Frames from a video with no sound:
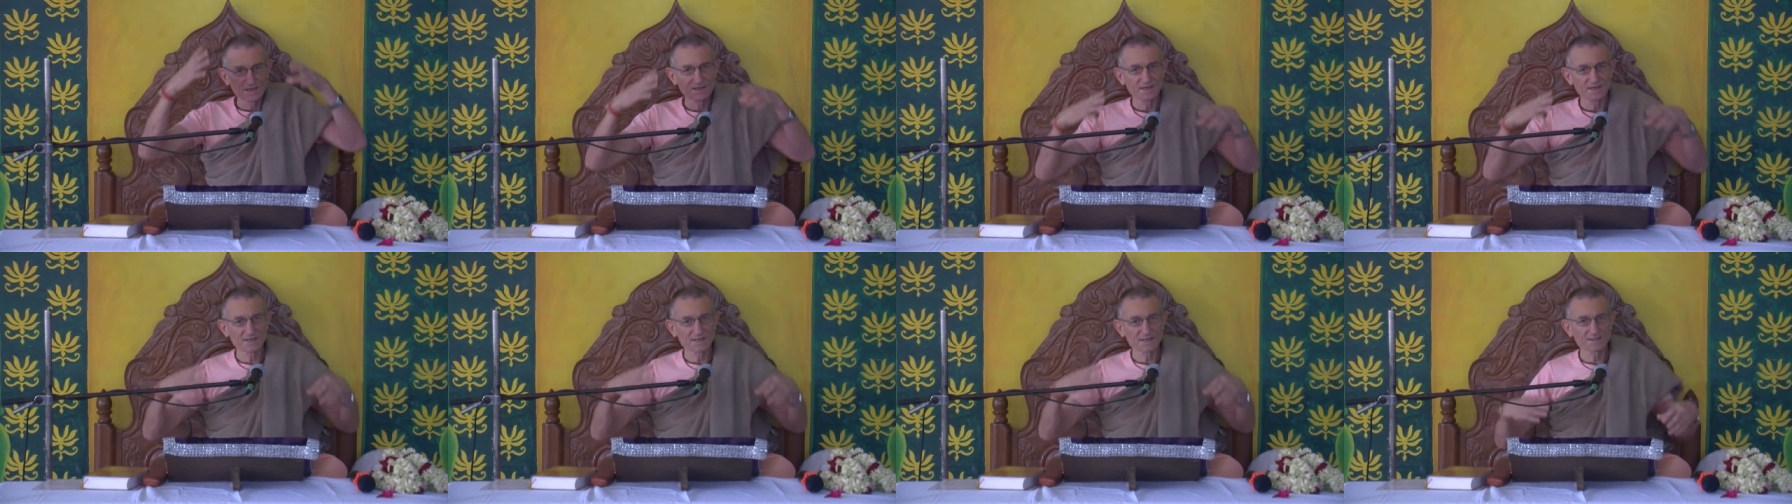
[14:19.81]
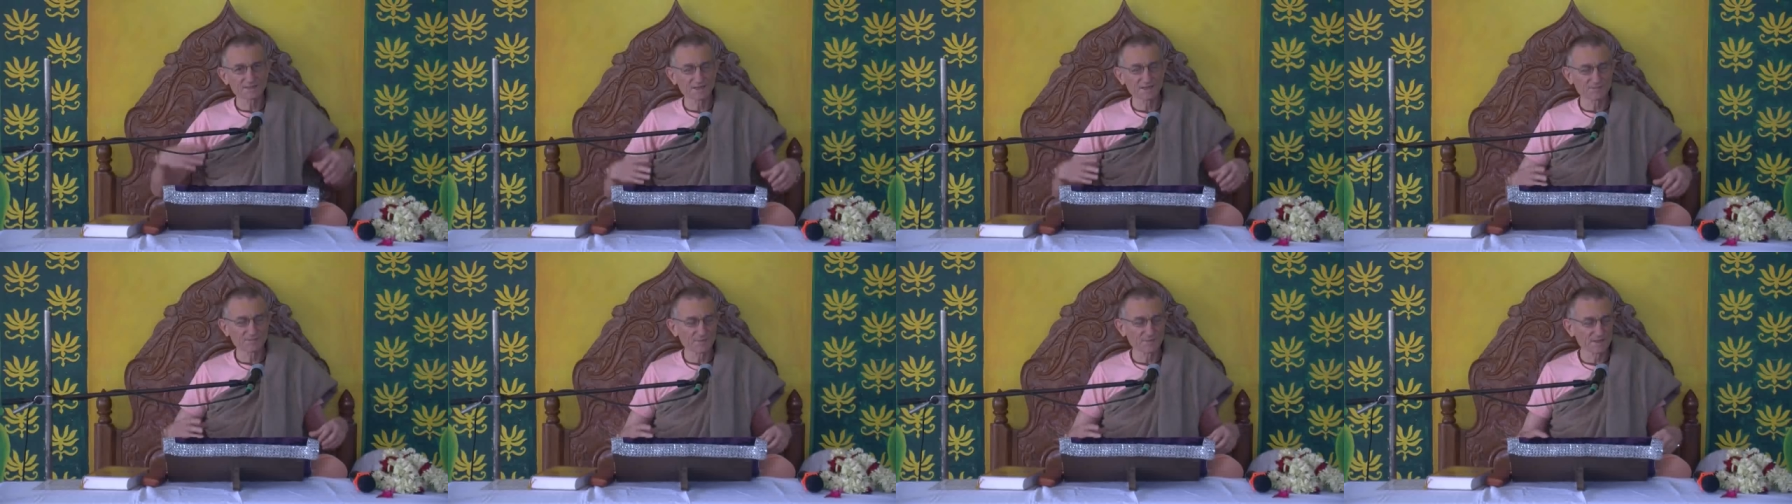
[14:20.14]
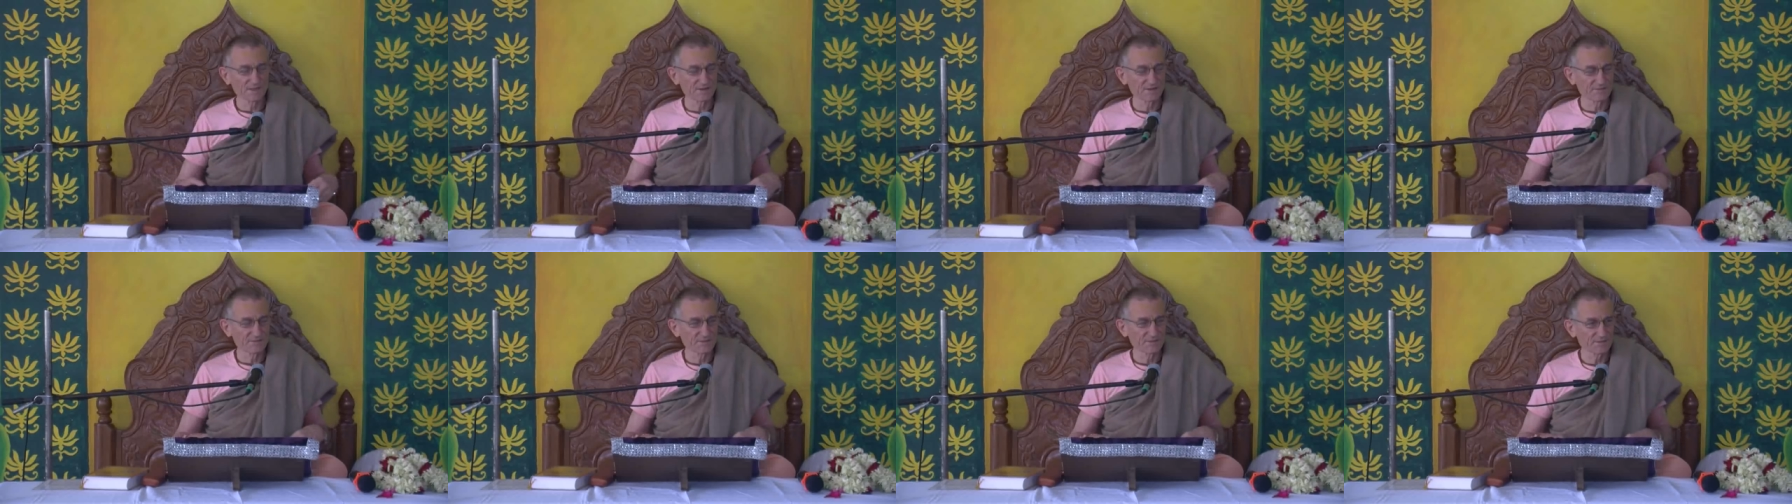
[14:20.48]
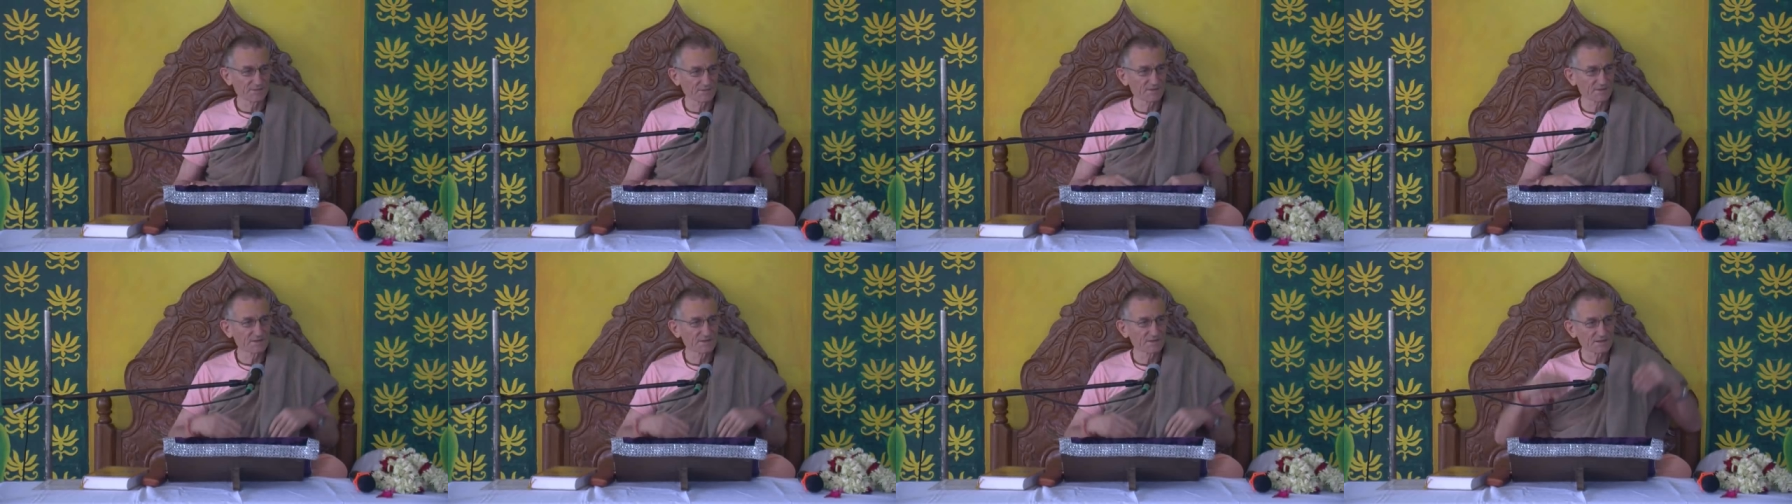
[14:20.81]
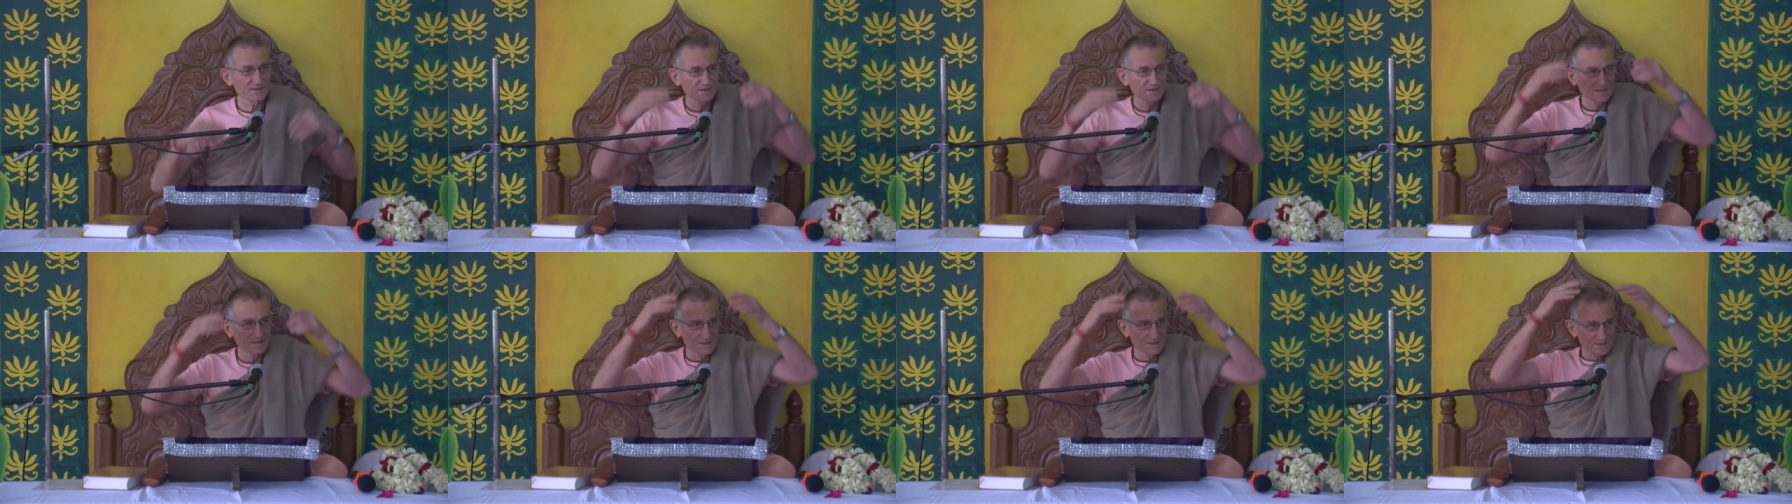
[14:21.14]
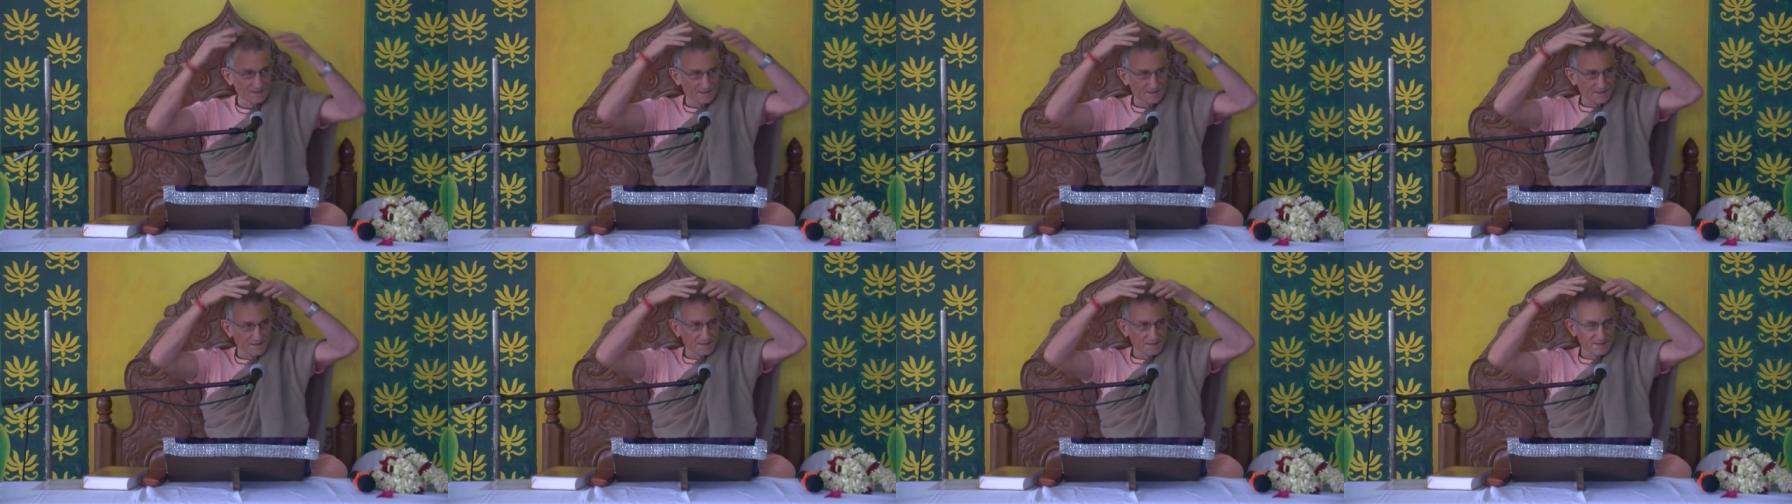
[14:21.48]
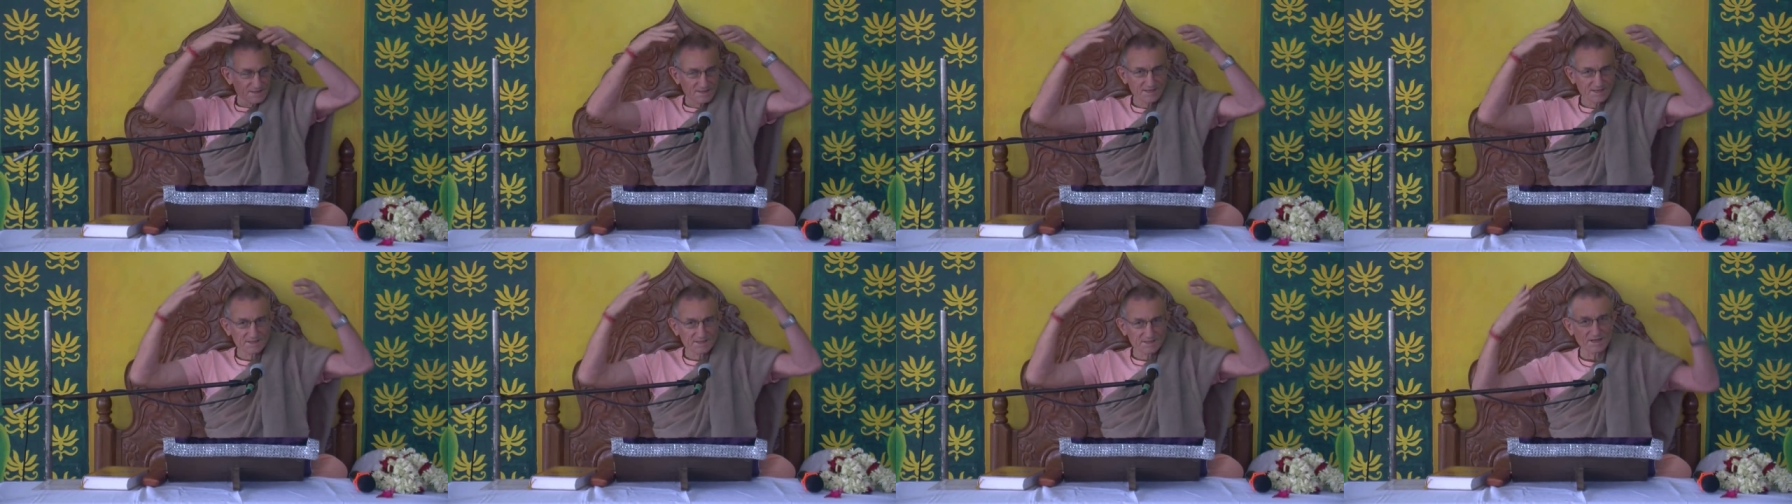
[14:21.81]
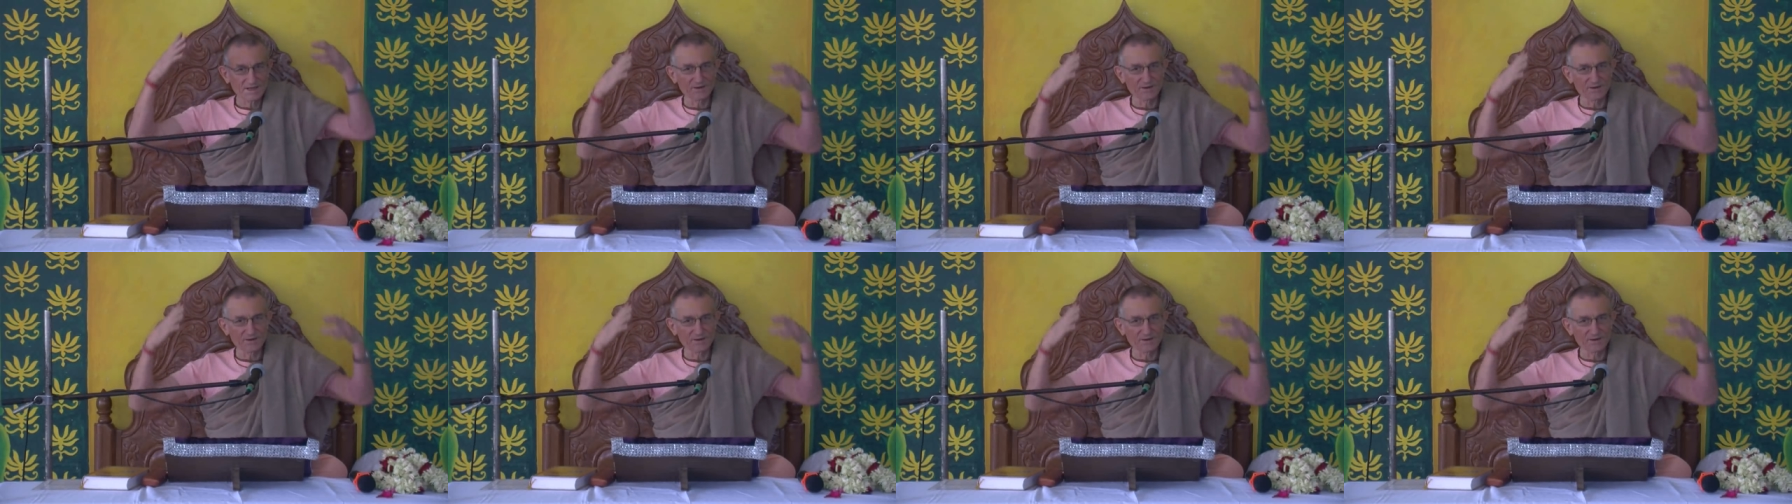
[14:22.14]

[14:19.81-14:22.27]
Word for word: He has that bit in, that